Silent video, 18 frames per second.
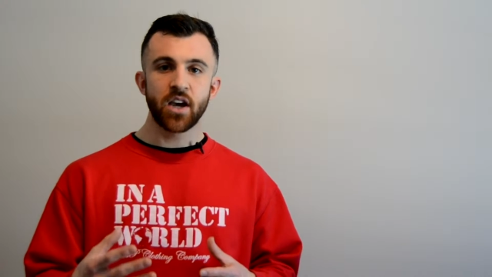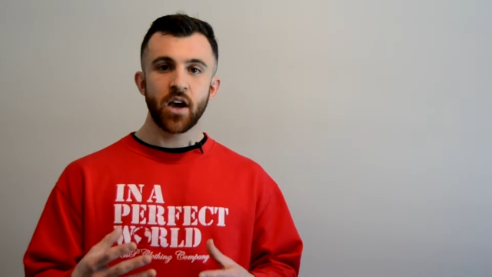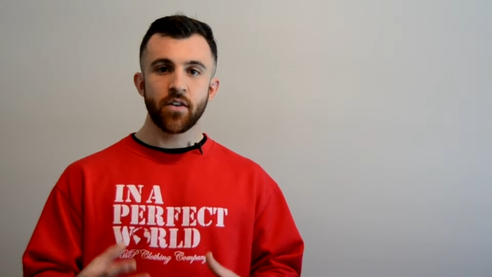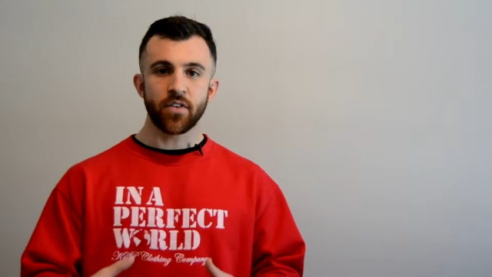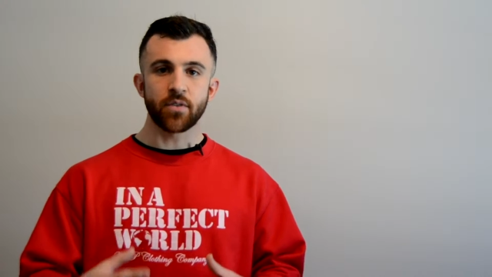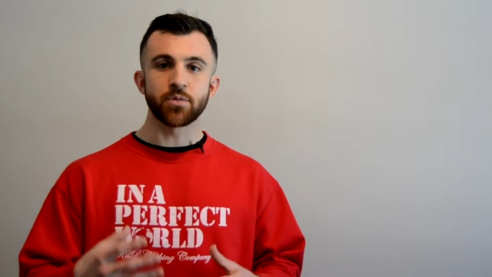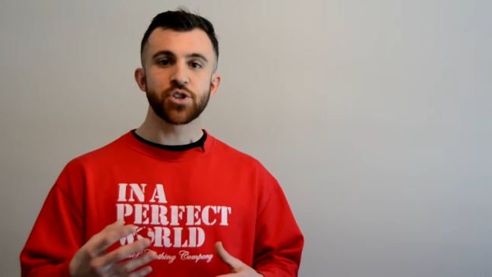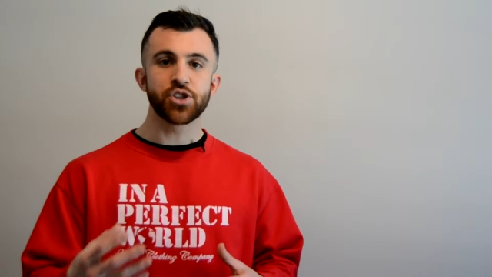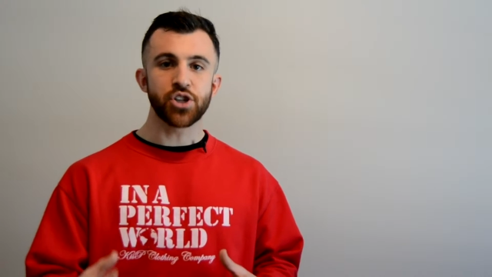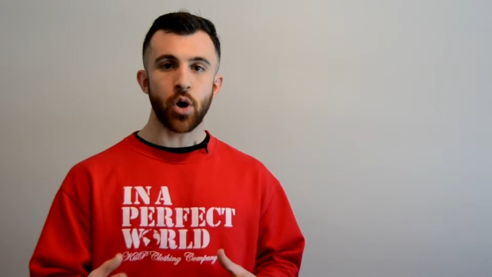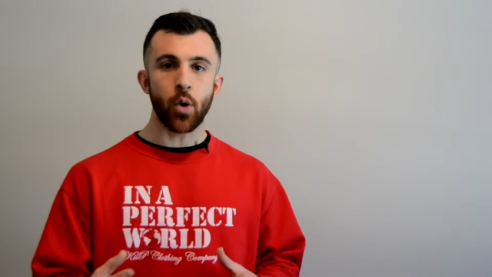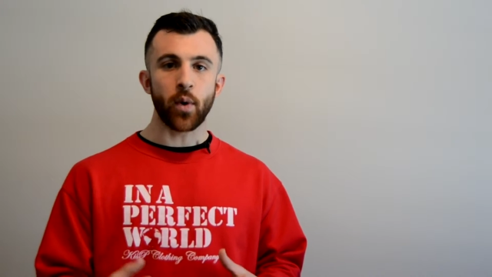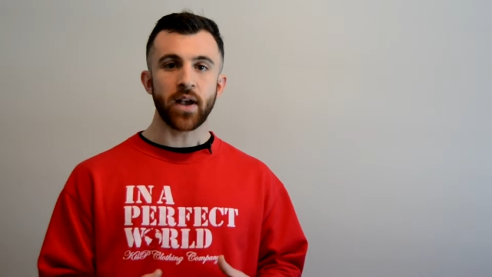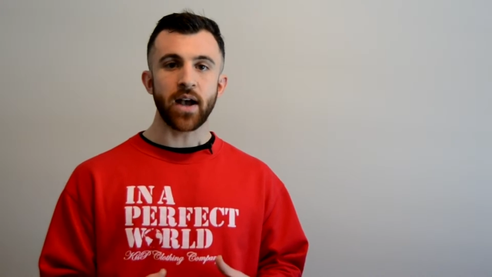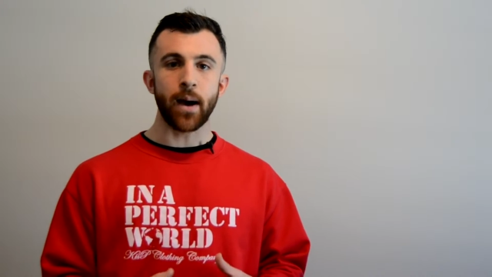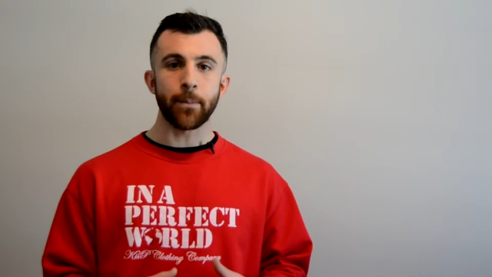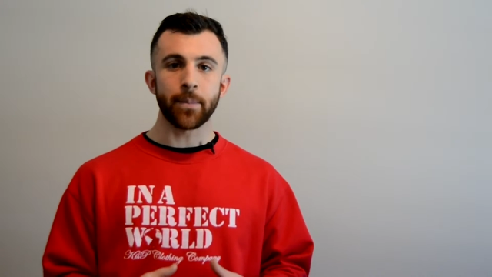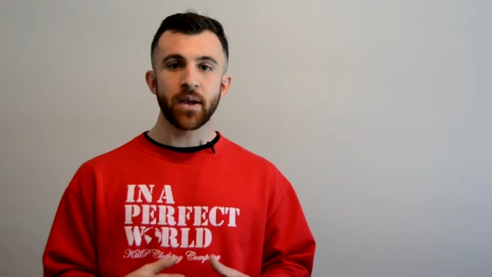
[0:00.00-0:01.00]
from
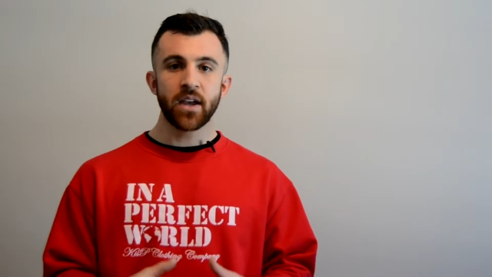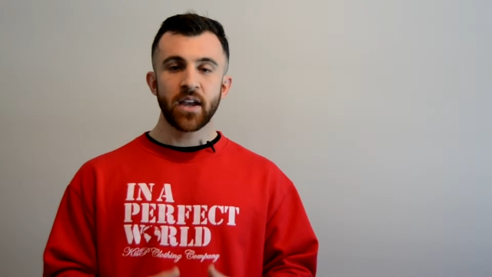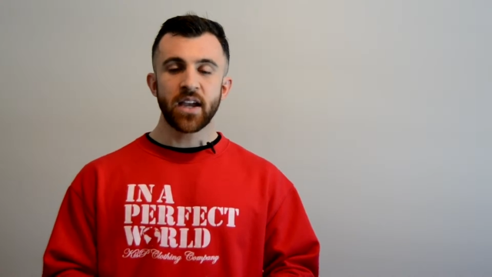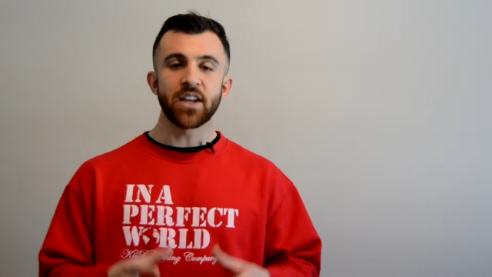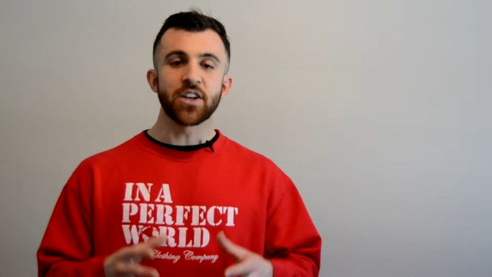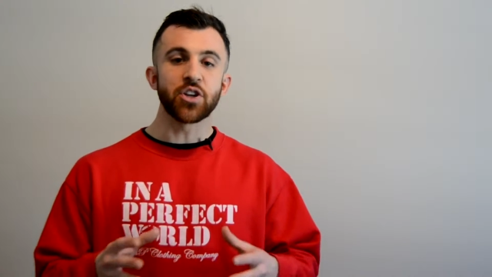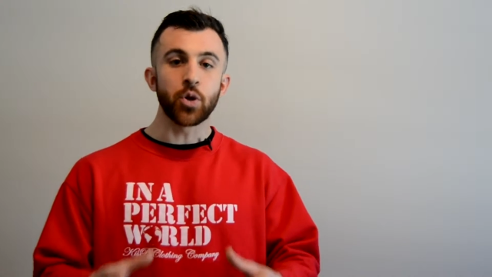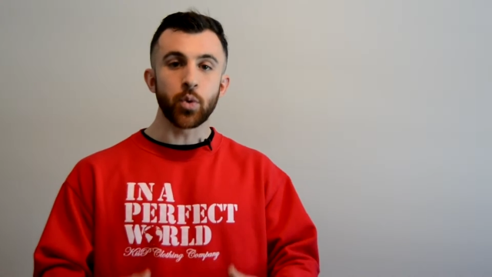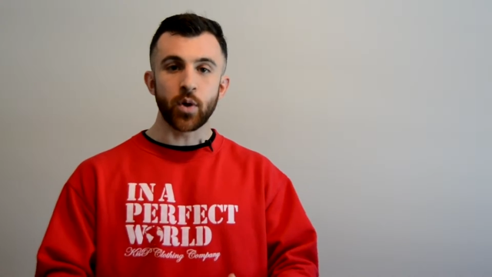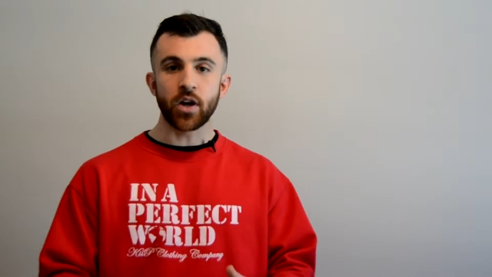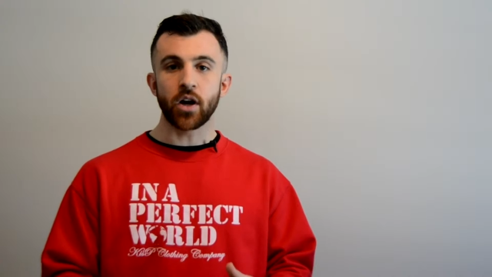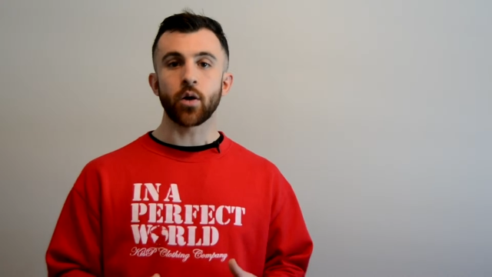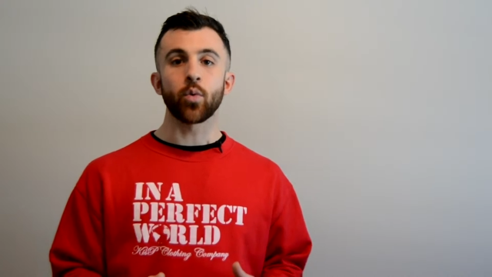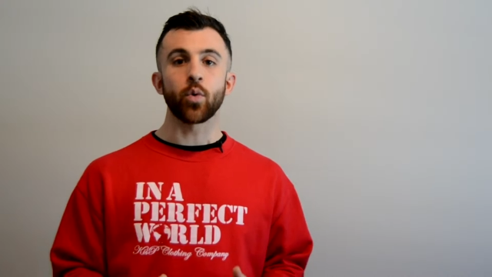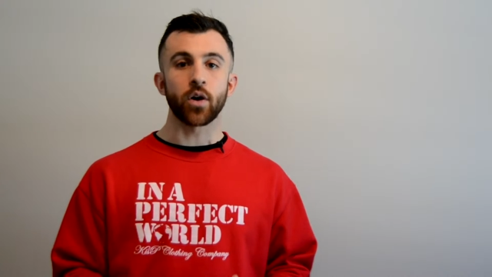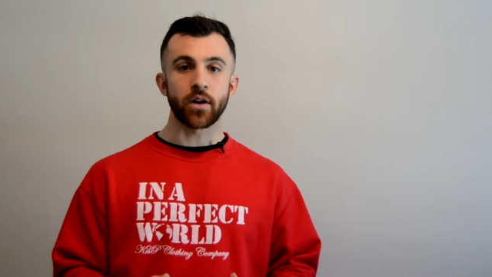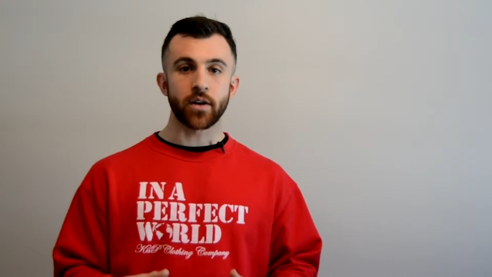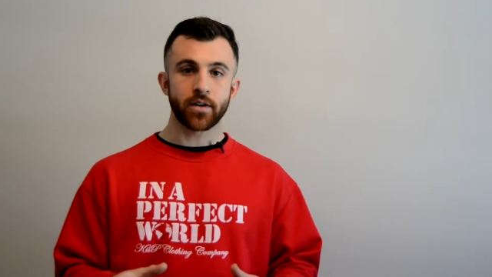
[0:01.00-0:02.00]
showing up and doing our
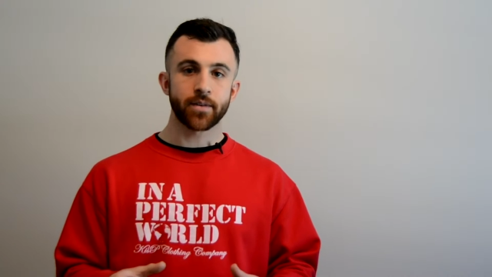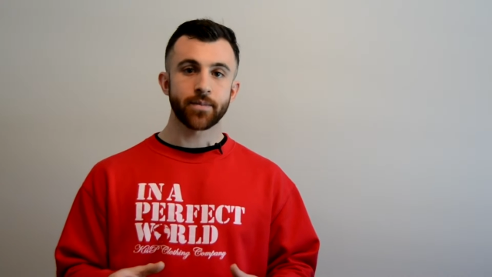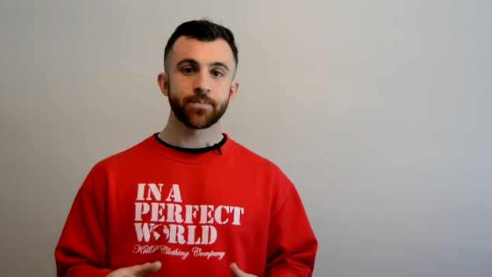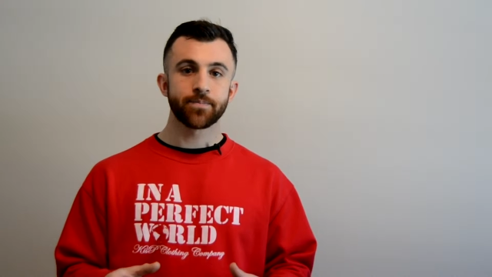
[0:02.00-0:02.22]
work.